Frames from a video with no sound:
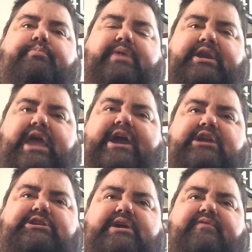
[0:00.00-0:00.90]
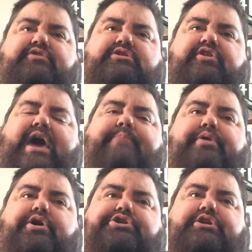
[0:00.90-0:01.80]
be negative to that
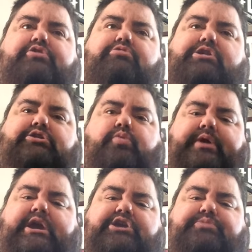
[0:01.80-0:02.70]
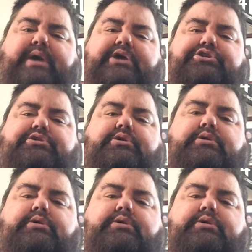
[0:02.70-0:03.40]
person who's doing his best?